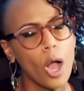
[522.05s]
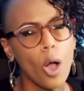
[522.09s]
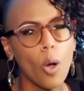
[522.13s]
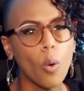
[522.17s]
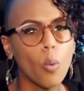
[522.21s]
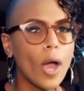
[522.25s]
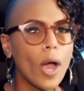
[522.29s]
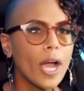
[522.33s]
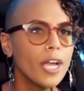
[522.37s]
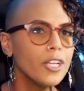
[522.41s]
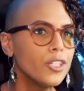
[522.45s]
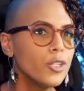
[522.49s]

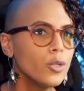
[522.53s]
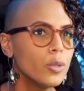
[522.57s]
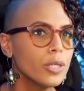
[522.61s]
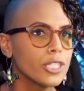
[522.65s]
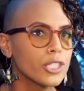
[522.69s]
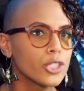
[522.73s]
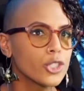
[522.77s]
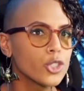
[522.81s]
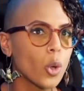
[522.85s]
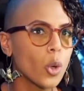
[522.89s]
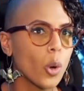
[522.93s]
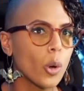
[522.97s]
Why do
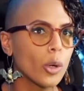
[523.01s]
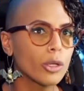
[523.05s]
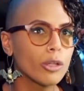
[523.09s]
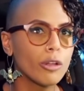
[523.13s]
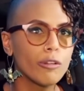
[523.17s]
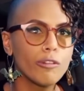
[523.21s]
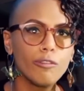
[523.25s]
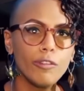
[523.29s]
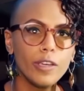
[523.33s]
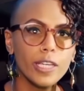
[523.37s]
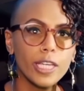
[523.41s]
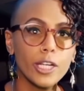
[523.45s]
historical
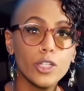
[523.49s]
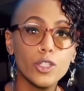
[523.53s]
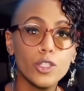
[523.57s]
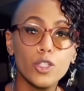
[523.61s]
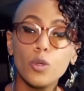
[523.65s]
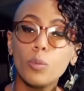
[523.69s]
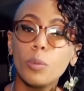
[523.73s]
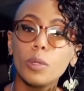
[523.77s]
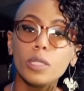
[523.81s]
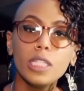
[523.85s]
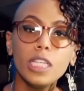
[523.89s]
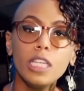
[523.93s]
figures
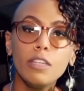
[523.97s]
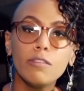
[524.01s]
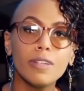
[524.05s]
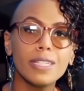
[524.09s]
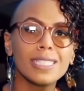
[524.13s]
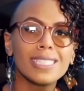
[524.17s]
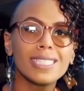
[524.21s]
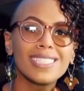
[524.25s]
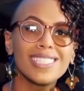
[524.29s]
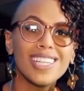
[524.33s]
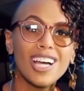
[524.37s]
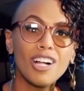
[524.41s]
who believe
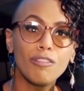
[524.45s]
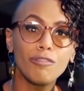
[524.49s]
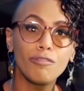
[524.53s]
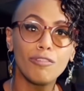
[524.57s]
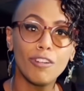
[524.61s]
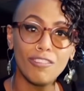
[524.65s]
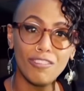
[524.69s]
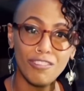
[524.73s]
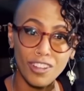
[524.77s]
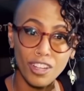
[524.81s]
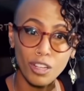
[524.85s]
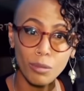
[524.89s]
in
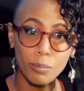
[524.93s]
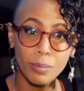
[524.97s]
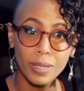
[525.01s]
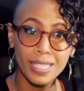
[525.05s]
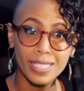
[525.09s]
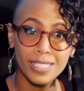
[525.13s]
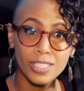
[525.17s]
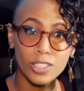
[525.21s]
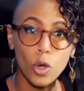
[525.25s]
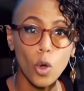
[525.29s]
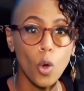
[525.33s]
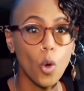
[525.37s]

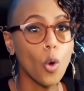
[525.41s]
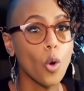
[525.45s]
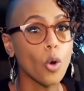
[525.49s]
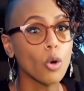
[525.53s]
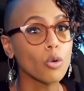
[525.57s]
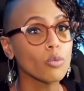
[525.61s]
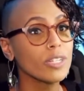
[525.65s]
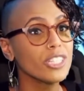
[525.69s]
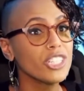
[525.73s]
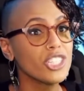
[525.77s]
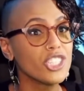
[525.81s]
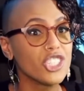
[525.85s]
self-fulfillment
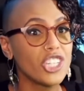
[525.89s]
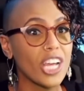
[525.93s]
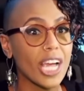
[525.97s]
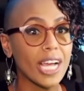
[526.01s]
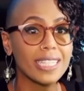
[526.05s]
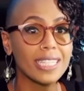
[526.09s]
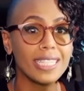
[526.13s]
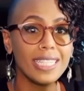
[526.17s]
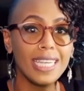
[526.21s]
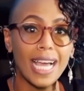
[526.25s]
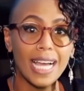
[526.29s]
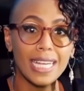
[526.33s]
or
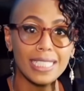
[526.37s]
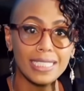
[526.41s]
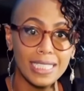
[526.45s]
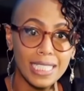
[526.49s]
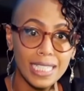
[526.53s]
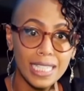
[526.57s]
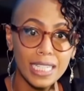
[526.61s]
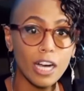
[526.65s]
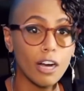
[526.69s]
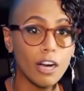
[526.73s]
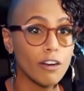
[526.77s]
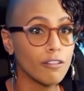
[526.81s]
reject the
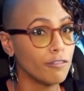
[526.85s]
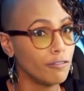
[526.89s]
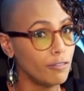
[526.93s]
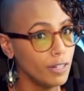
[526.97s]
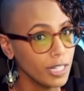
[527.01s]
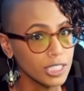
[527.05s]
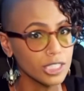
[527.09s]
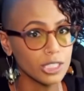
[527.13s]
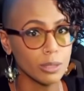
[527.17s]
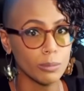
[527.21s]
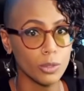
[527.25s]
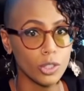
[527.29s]
idea of
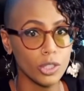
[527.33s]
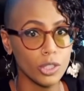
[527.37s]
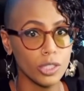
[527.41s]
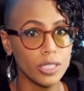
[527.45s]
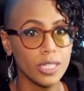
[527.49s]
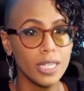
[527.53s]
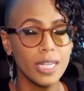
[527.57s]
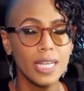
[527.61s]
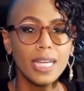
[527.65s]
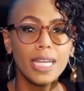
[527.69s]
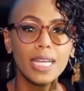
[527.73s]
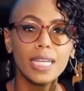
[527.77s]
victimhood
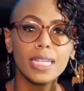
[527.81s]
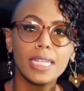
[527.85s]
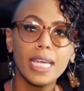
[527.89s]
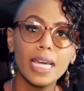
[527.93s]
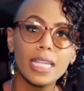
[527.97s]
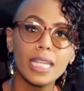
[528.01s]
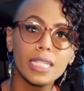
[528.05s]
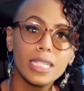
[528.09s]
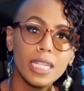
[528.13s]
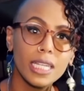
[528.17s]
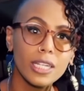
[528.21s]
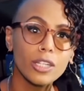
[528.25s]

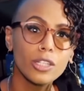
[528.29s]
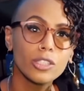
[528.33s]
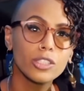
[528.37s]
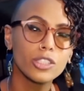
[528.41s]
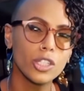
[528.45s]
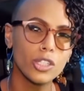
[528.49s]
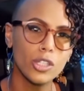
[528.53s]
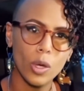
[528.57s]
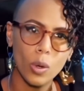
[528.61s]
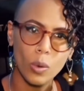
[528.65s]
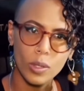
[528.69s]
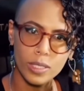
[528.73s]
get little
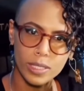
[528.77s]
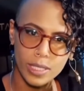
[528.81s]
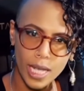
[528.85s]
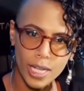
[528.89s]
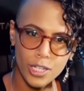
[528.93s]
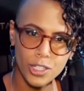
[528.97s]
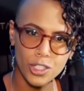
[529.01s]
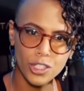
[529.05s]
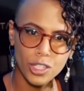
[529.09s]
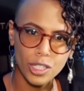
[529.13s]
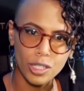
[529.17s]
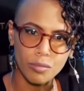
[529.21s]
to no
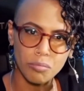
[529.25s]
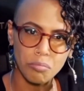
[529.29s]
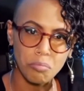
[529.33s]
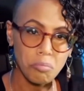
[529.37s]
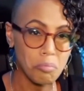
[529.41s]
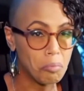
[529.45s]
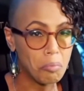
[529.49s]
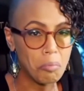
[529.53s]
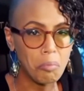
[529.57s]
attention?